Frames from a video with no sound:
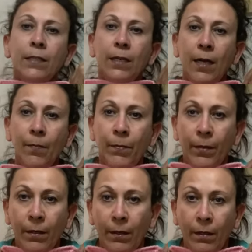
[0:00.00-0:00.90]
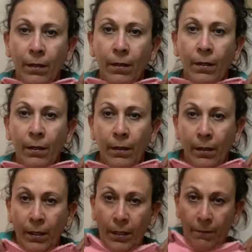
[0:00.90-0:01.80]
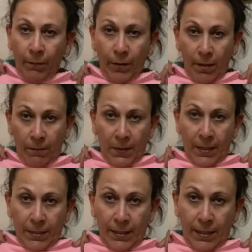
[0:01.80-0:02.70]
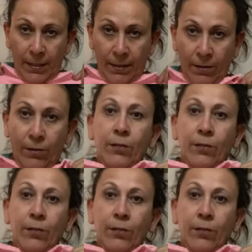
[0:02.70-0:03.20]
top, and I probably a size extra